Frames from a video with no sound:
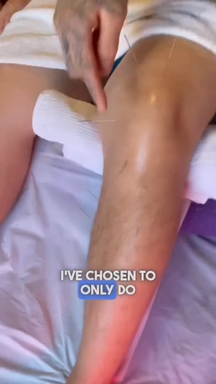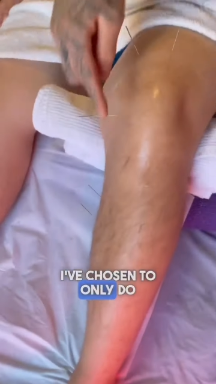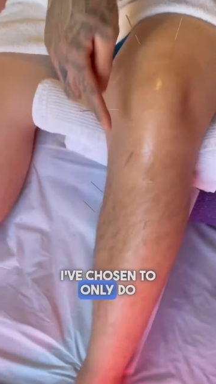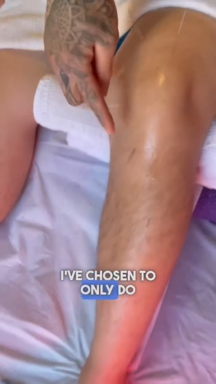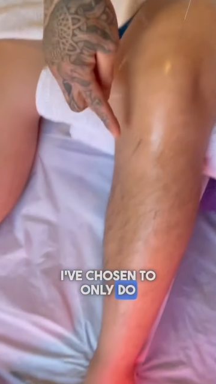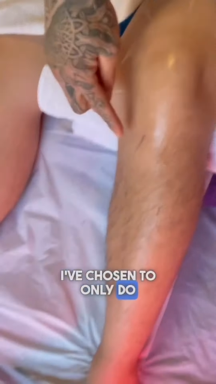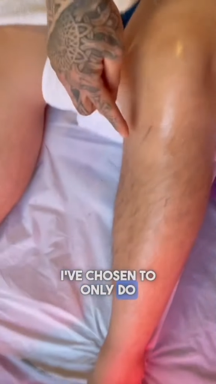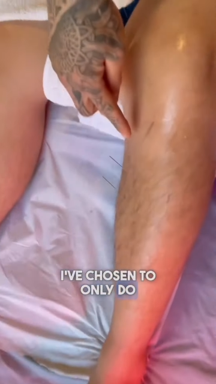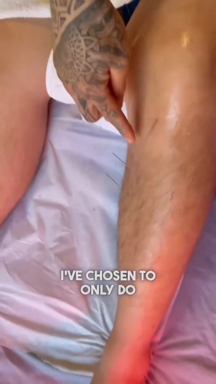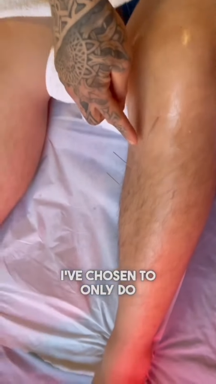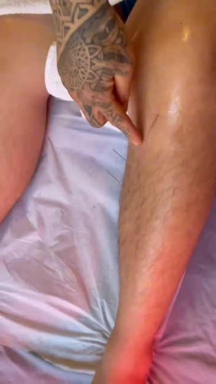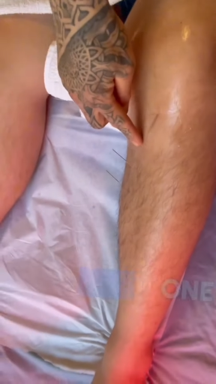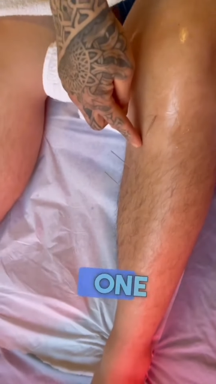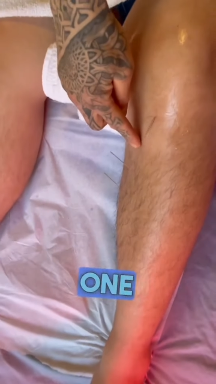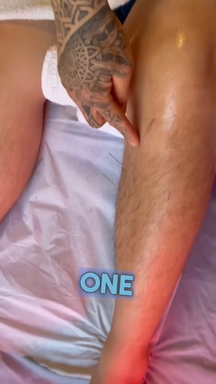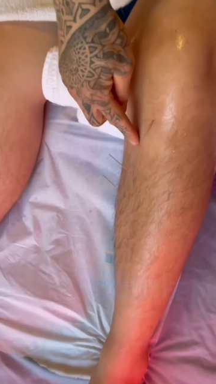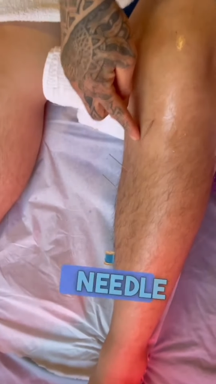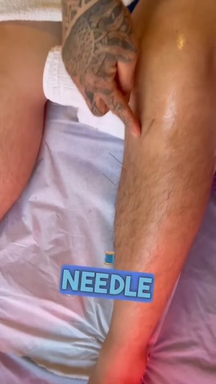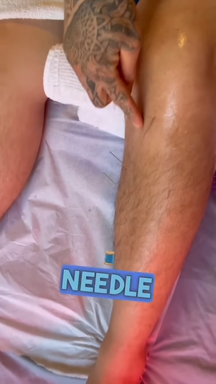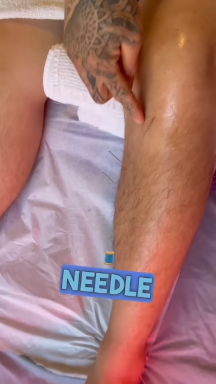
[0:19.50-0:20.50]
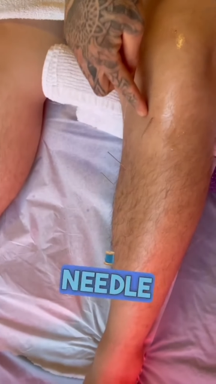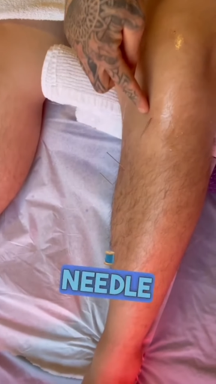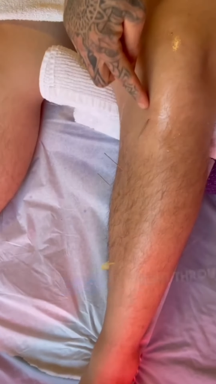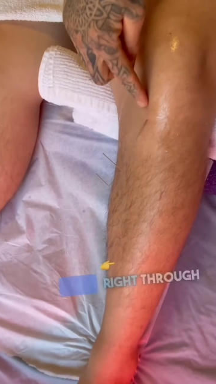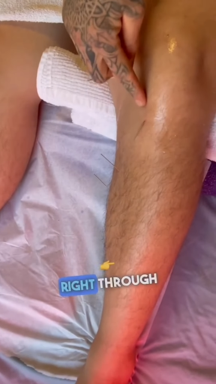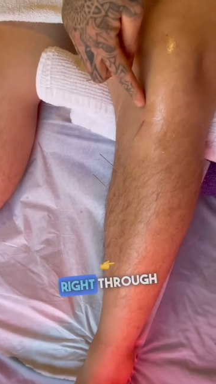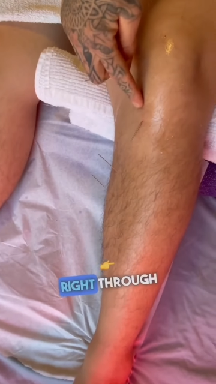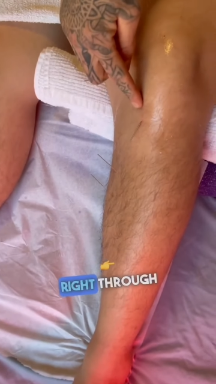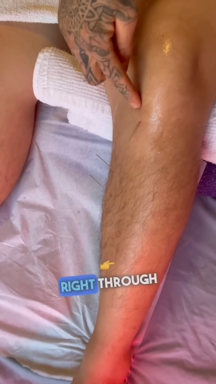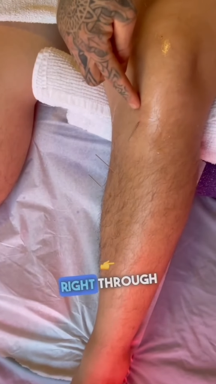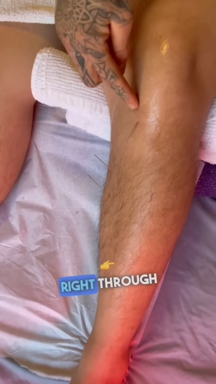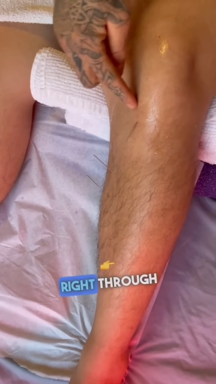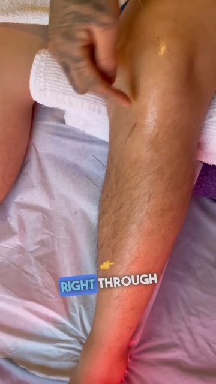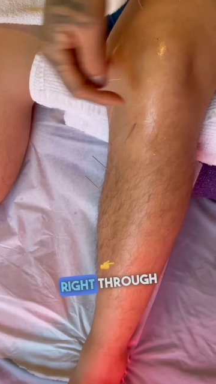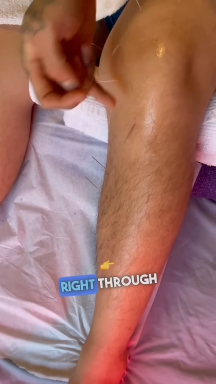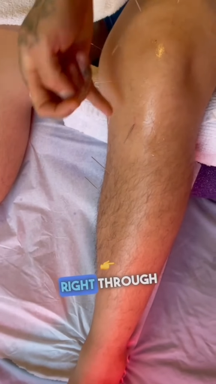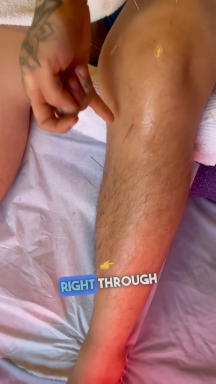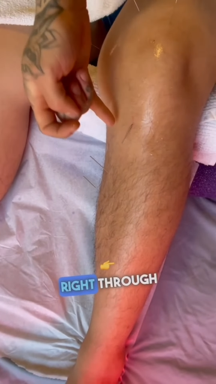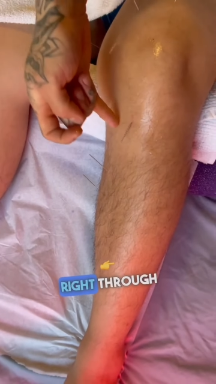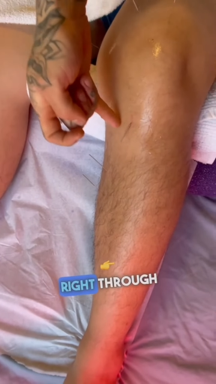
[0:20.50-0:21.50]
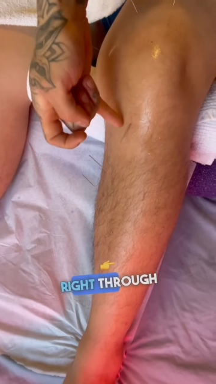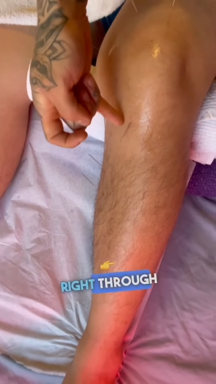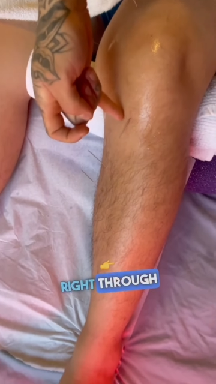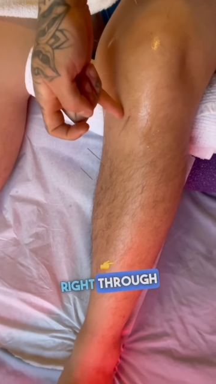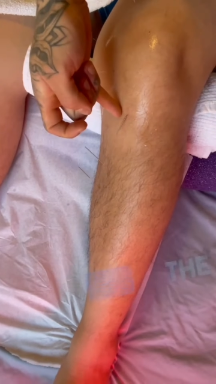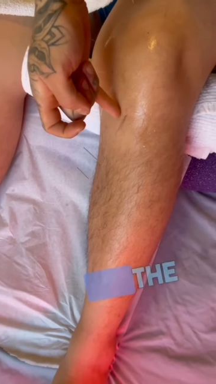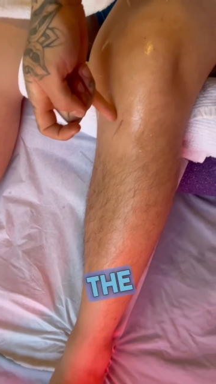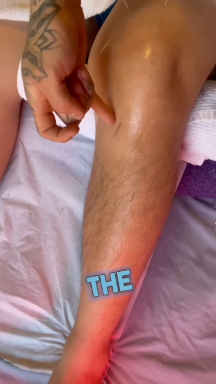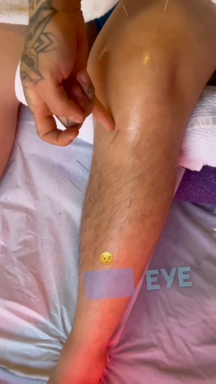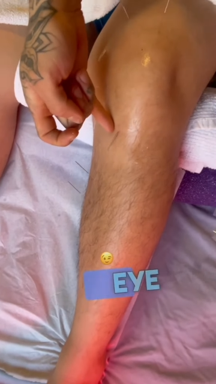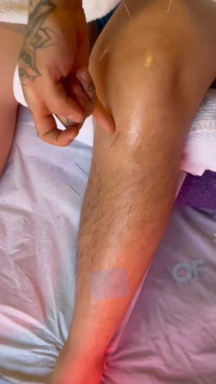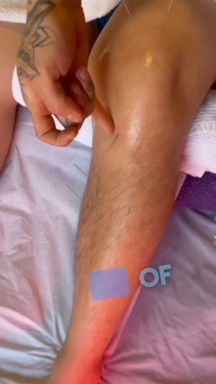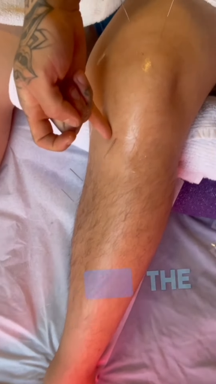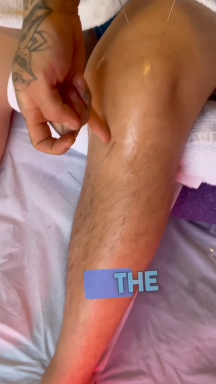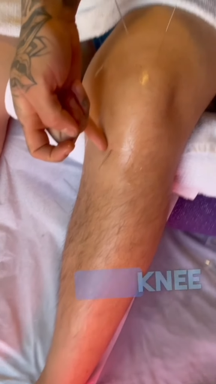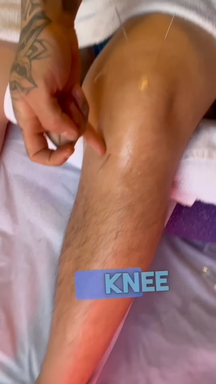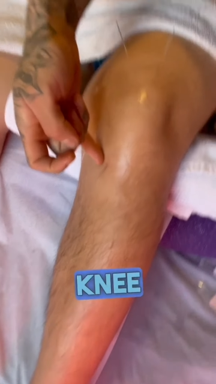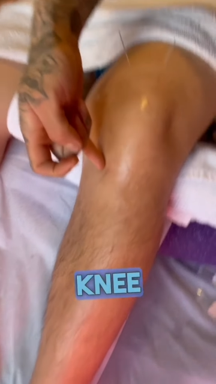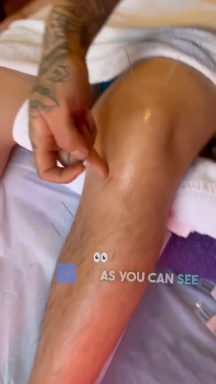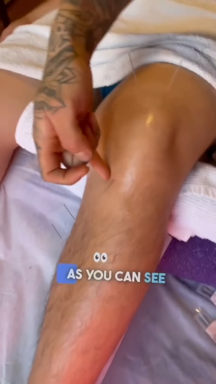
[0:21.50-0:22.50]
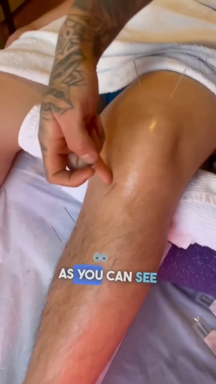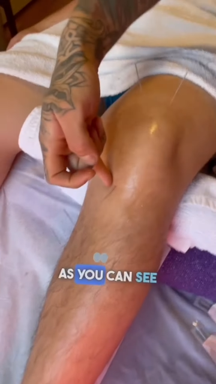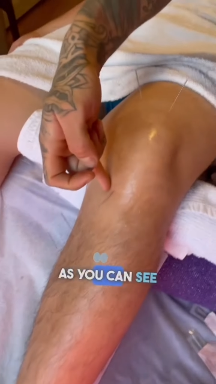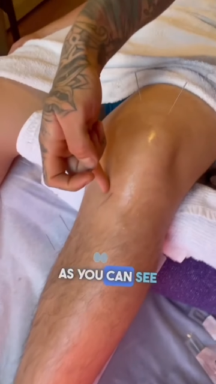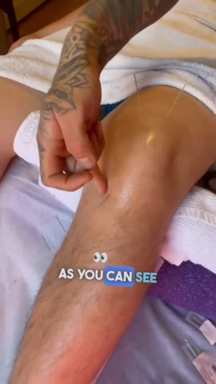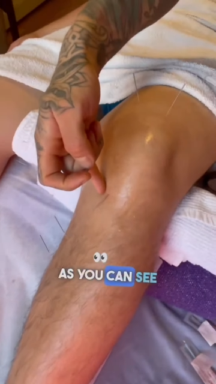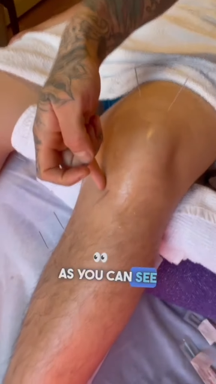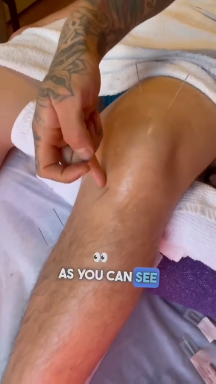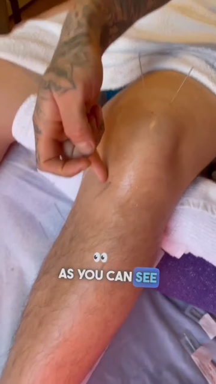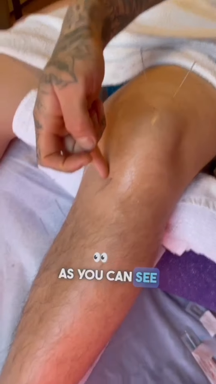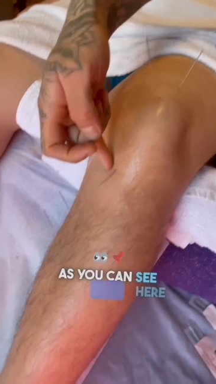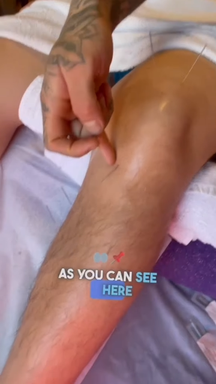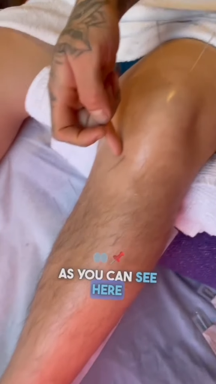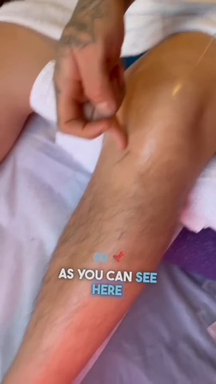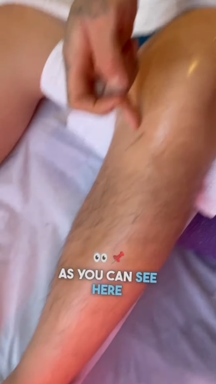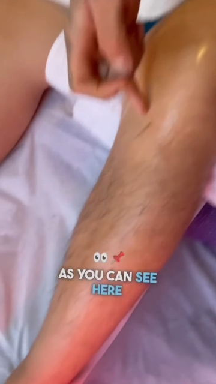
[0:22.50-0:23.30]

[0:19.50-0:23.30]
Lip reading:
(no speaker visible)